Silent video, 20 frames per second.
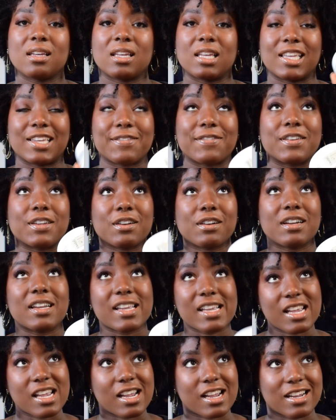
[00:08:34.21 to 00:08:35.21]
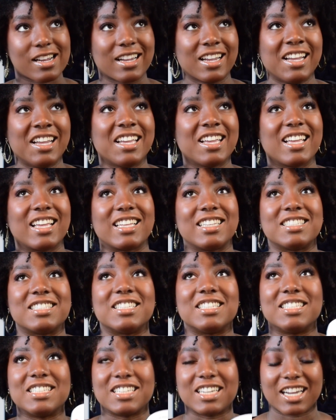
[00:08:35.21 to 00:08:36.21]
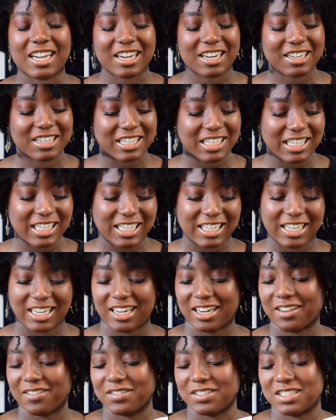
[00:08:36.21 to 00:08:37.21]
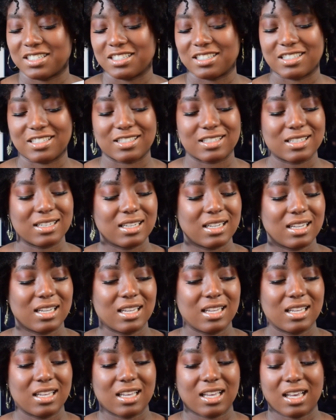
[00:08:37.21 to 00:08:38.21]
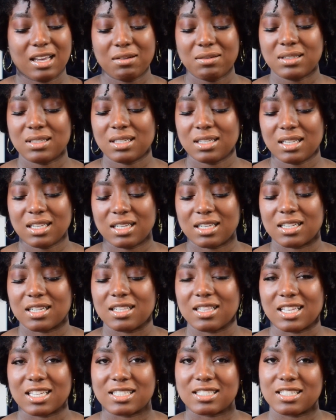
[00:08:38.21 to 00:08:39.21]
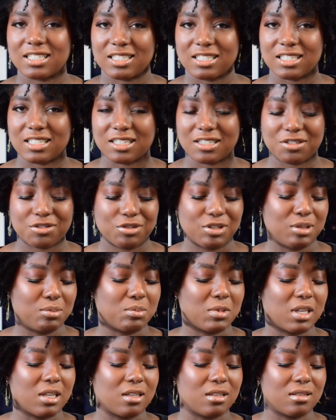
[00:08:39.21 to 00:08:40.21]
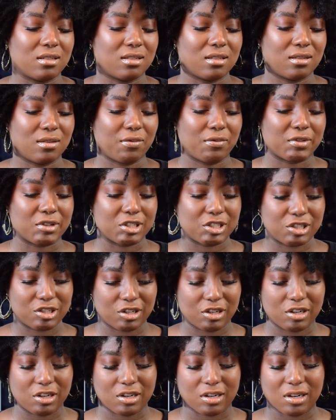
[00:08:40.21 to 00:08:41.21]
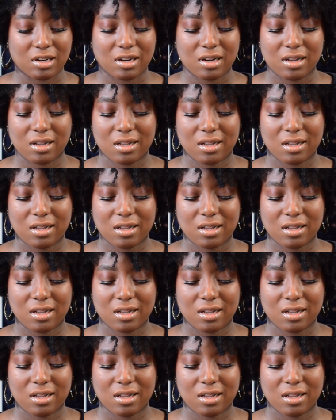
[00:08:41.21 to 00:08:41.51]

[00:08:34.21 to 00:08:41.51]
If your hair is in dire need of just, I would say like an elasticity treatment for sure.